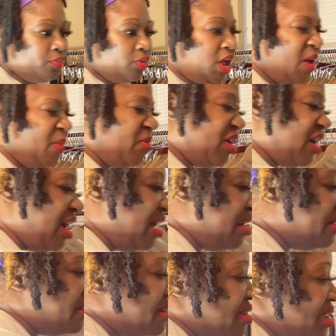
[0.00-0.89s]
keep it kind
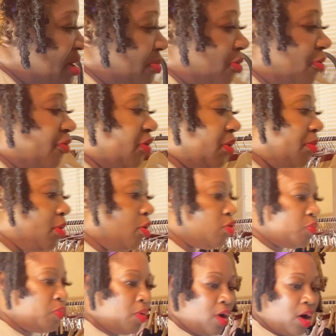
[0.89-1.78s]
of simple for the
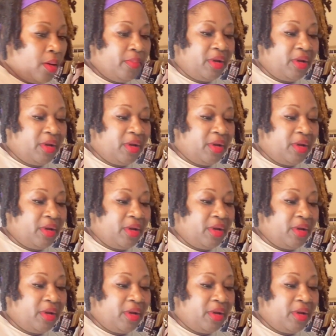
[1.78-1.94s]
most part.